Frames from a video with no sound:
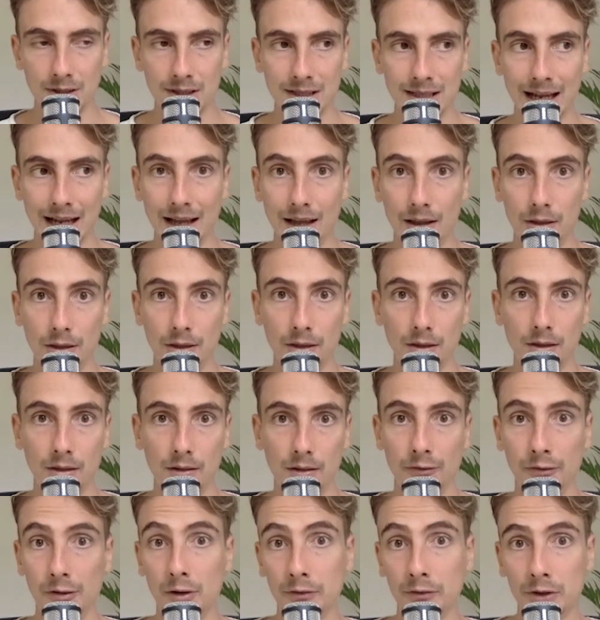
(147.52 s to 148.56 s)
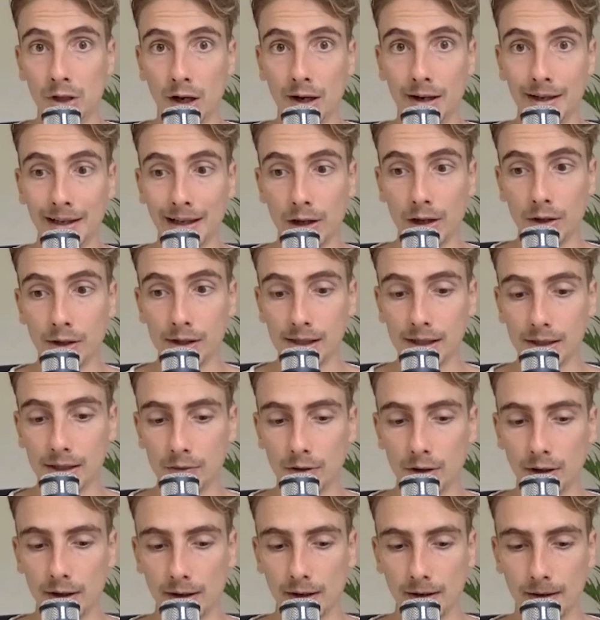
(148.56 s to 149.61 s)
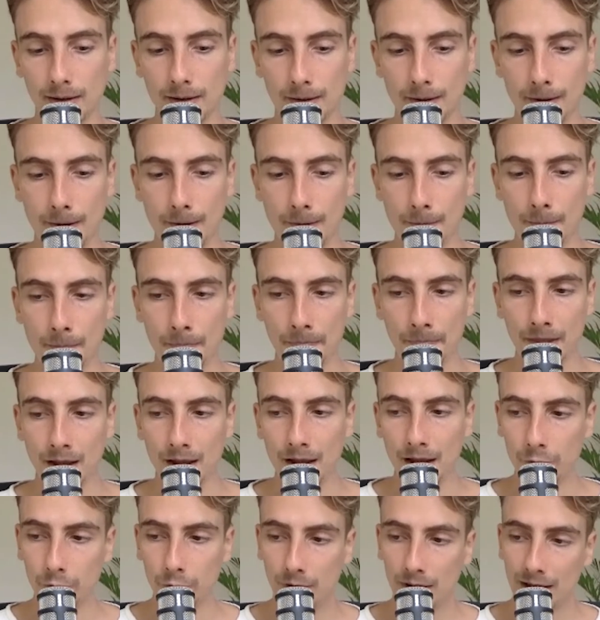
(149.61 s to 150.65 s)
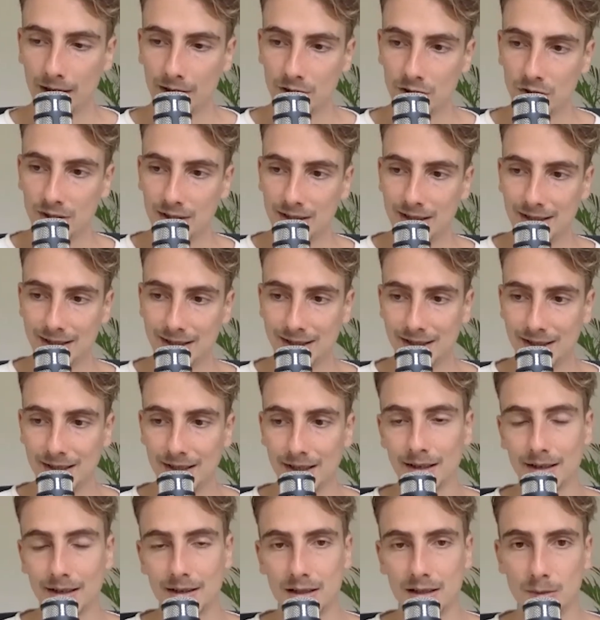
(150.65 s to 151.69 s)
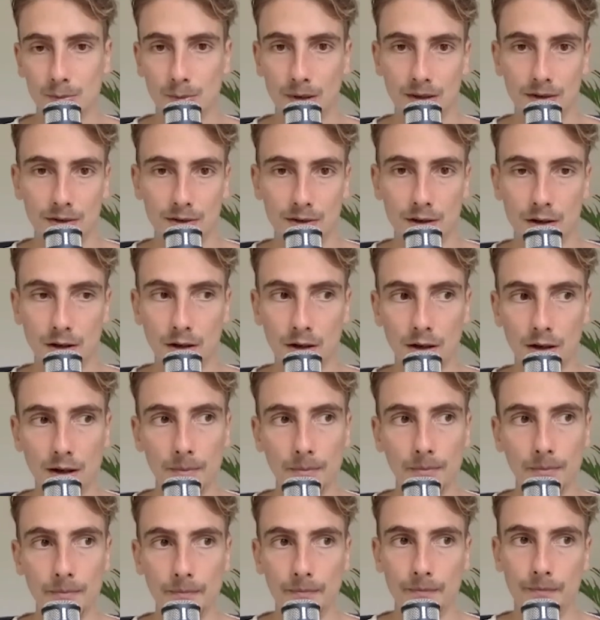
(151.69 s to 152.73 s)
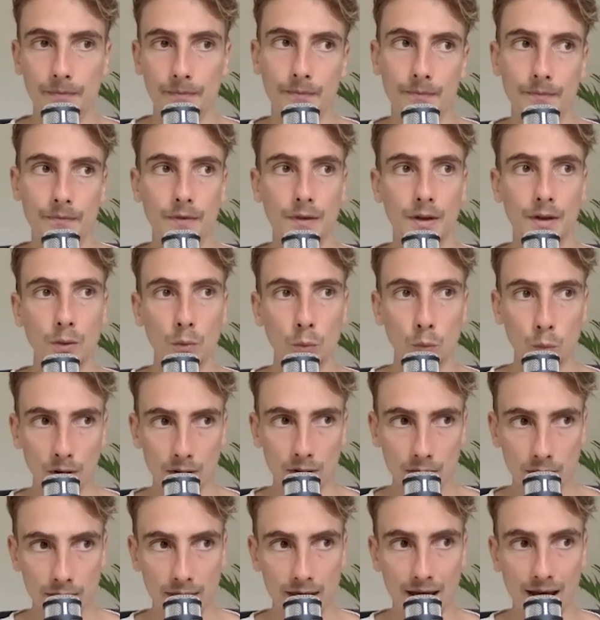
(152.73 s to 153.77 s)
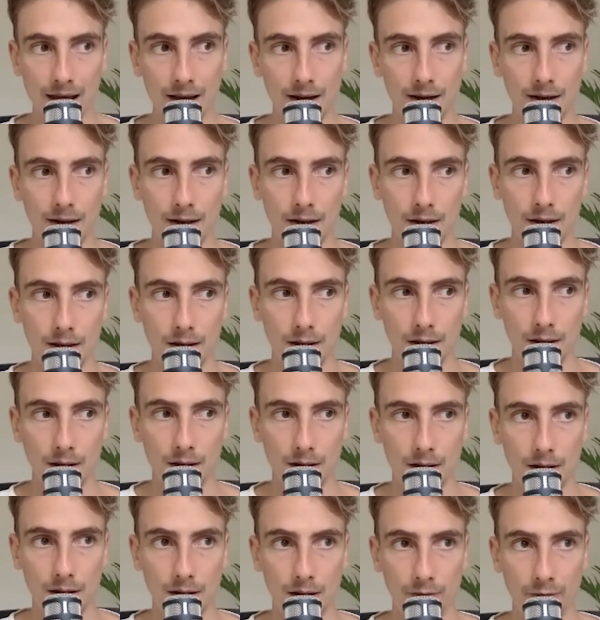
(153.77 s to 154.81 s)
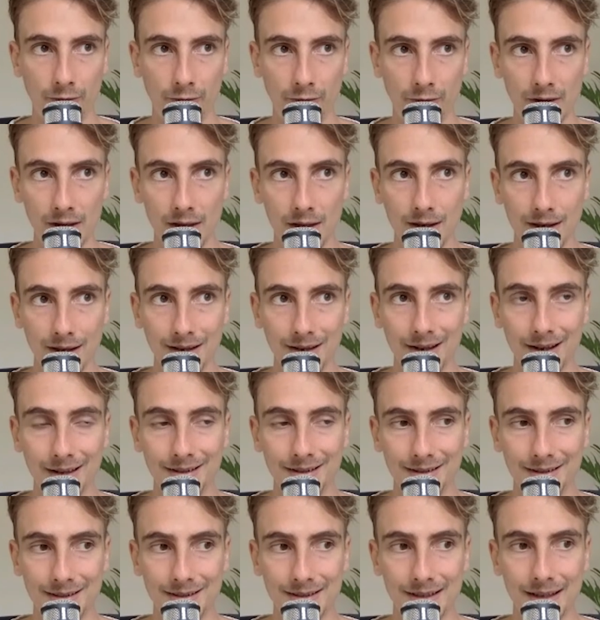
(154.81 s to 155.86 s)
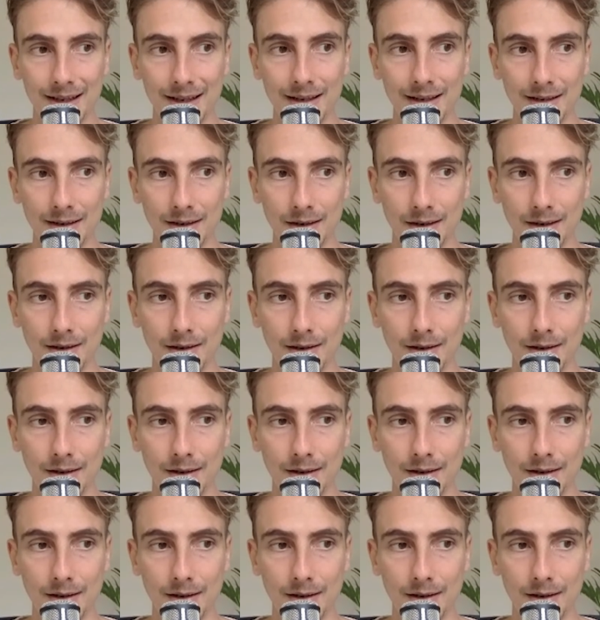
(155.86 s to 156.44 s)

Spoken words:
death, fear of dying early, right? If we actually sit and spend time with that fear and understand it,